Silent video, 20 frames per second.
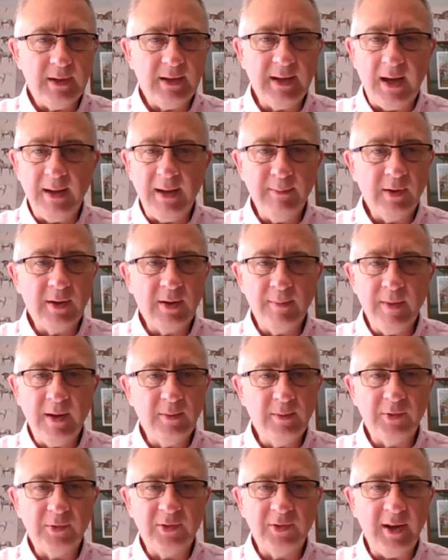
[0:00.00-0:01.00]
game and
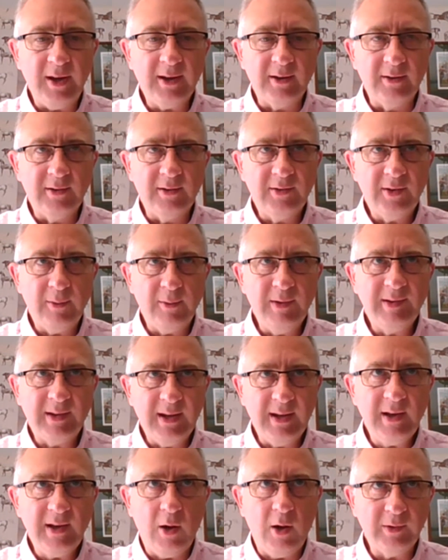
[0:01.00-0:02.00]
commendable second. So
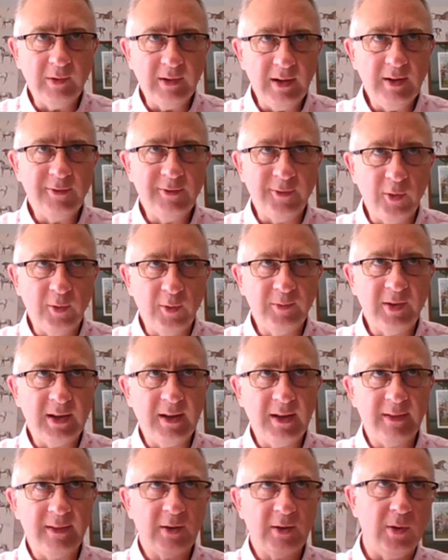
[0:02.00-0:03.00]
he's holding his form
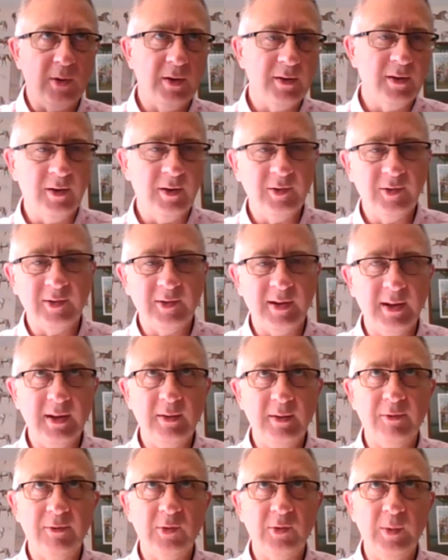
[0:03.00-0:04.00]
together quite
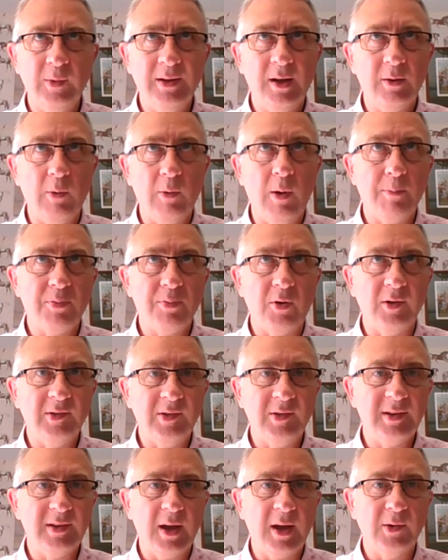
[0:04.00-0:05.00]
nicely. Obviously, we don't know what price
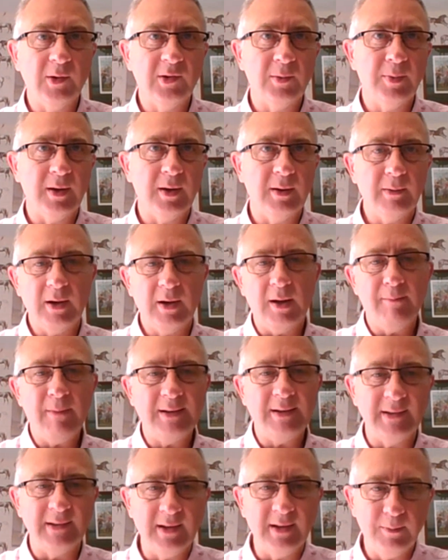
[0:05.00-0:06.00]
he's going to be, but I
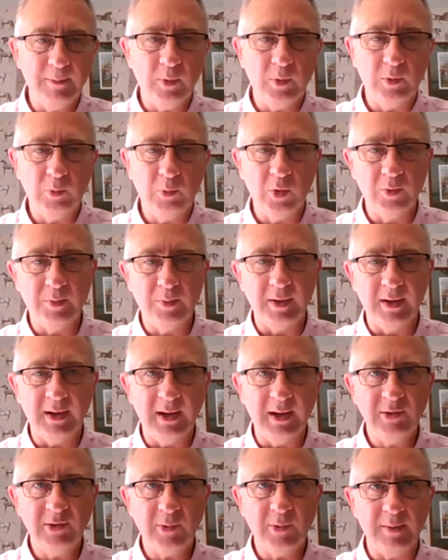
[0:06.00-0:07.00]
imagine it would be an
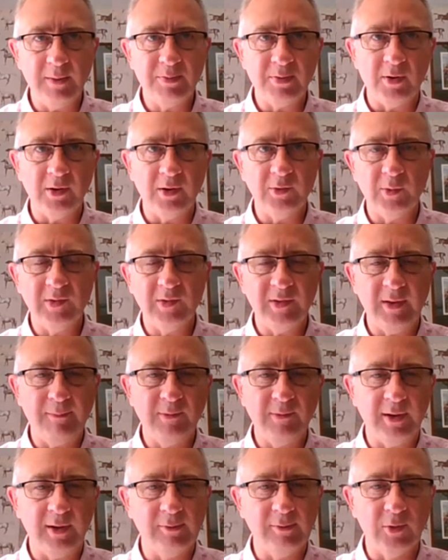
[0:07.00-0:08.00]
each way price with
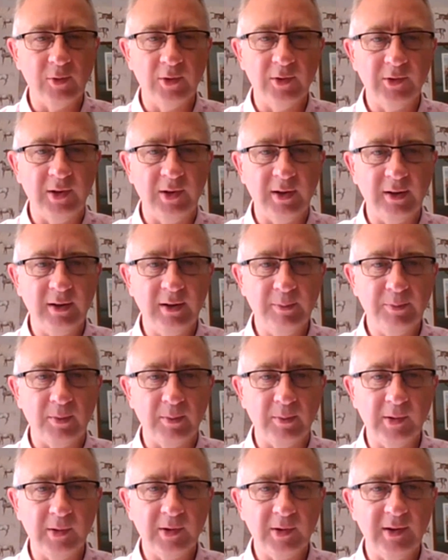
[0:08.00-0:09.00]
17 runners. You're
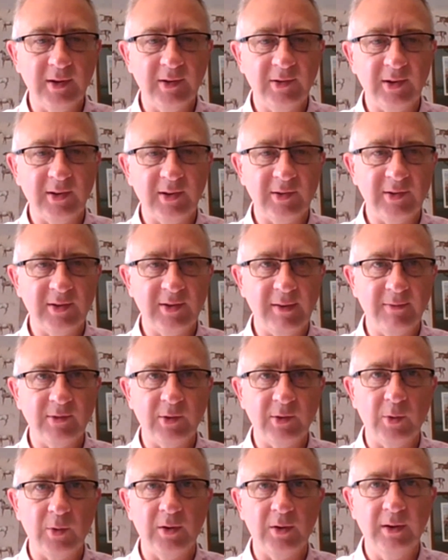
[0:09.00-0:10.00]
probably looking at 6 or 7
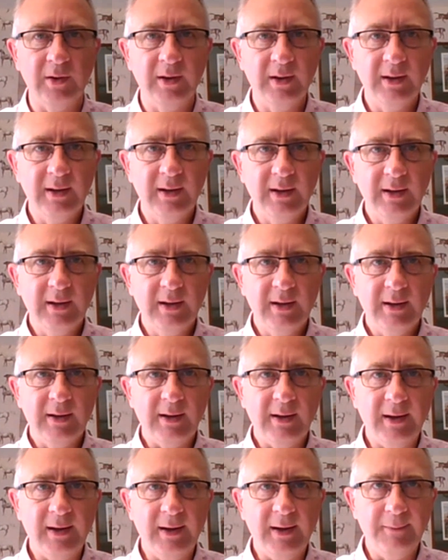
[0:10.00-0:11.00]
to
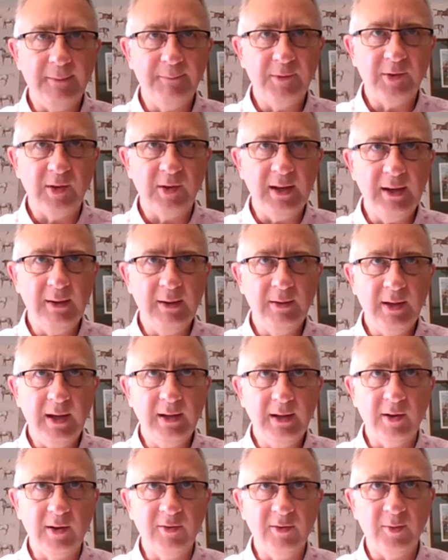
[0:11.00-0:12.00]
1. So
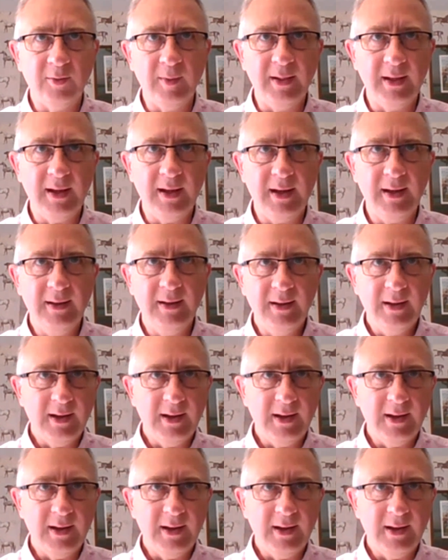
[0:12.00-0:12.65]
he'd do for me there.